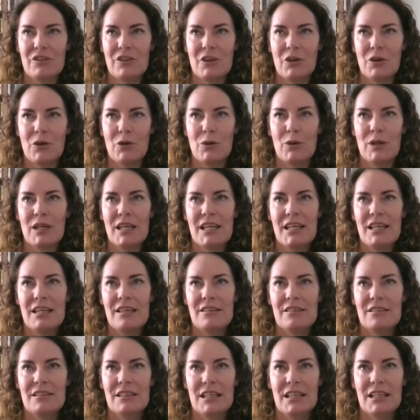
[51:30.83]
So
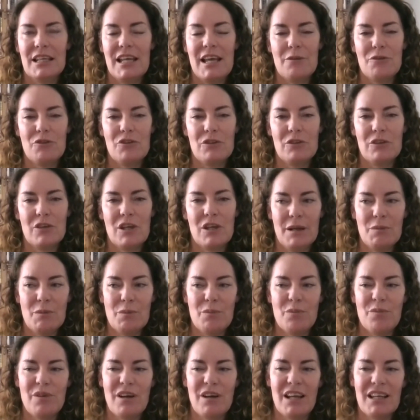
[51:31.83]

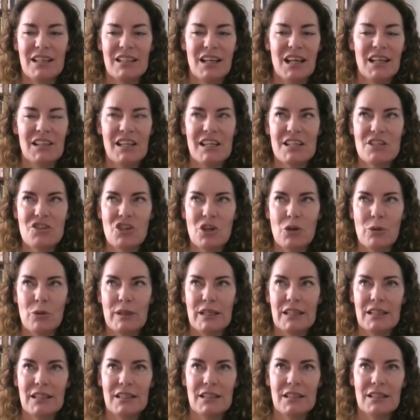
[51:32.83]
I like
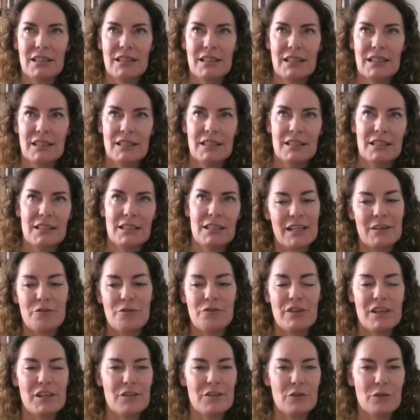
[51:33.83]
showing like
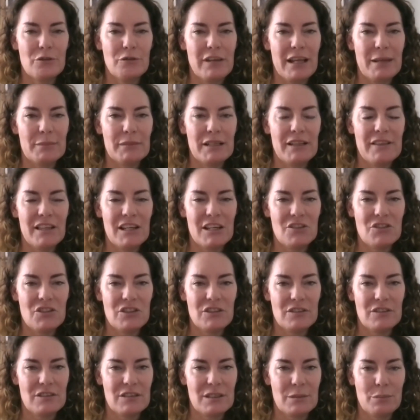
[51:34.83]
friends or family that are
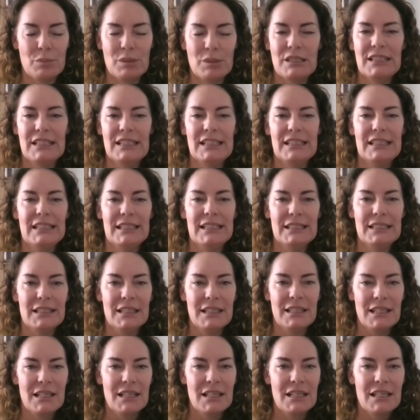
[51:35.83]
just completely
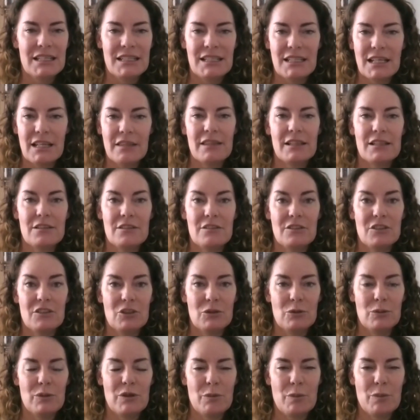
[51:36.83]
nothing to
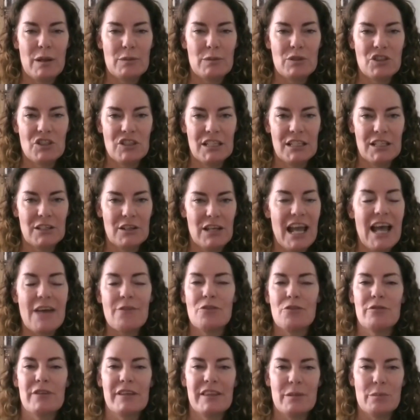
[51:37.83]
do with publishing, I
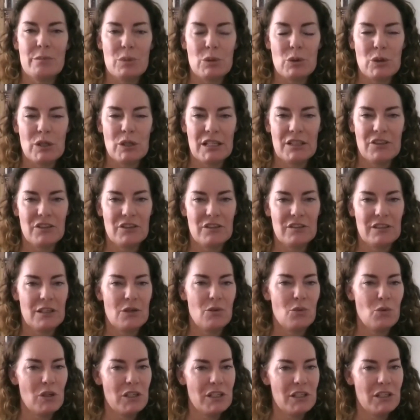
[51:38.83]
haven't read the book, and just
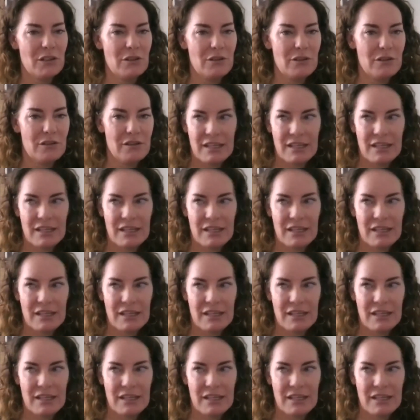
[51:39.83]
say, what do you